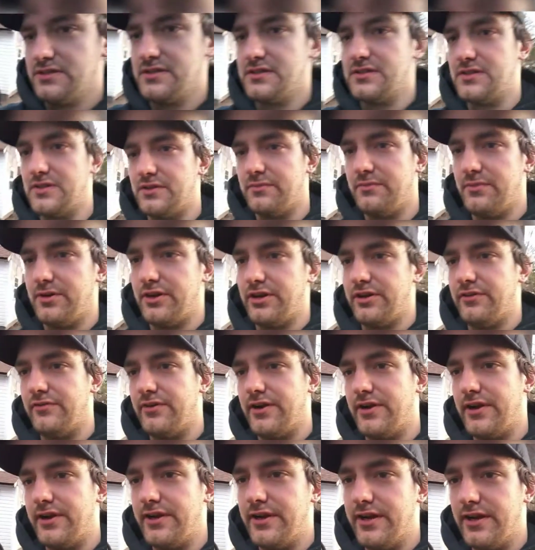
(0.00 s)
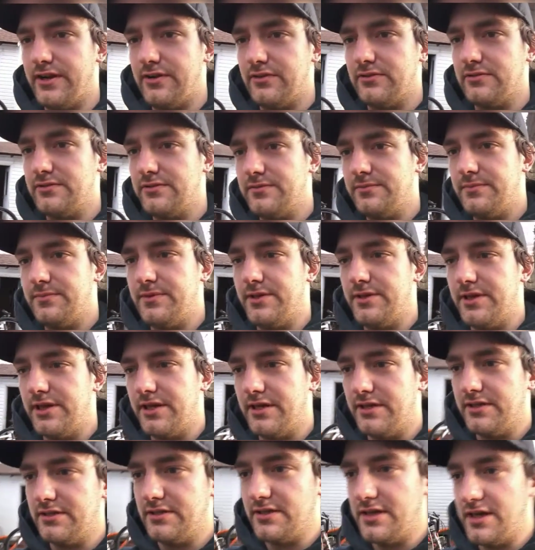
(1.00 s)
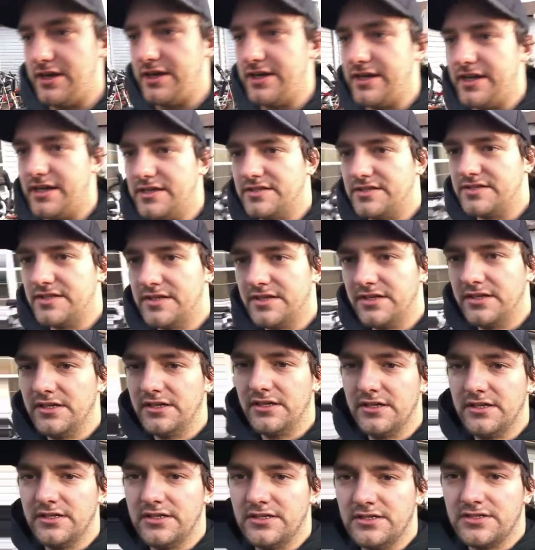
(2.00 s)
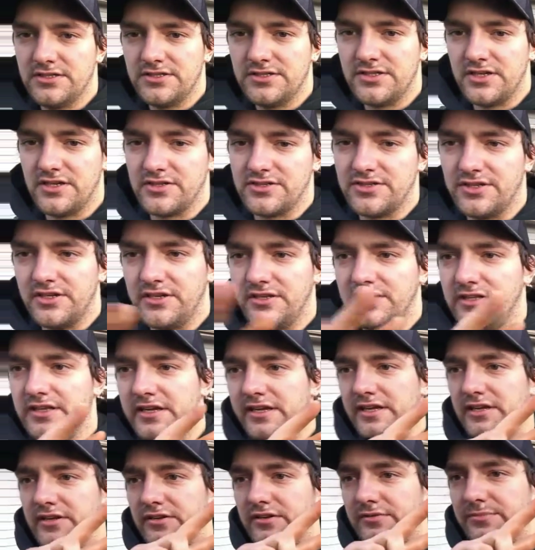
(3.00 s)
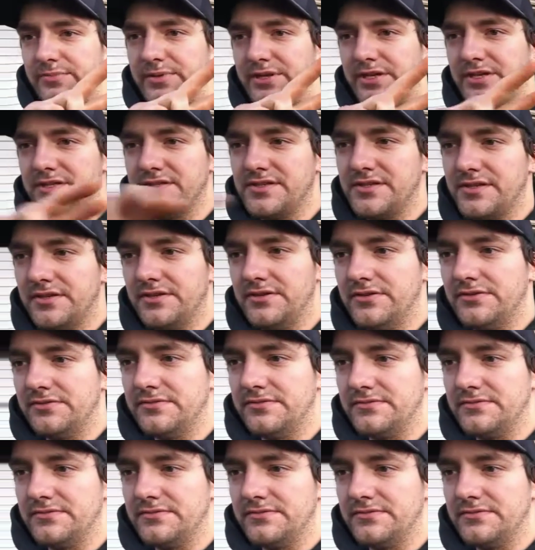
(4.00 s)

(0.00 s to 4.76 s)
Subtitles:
some money right now. But alright guys, talk to y'all later. Peace.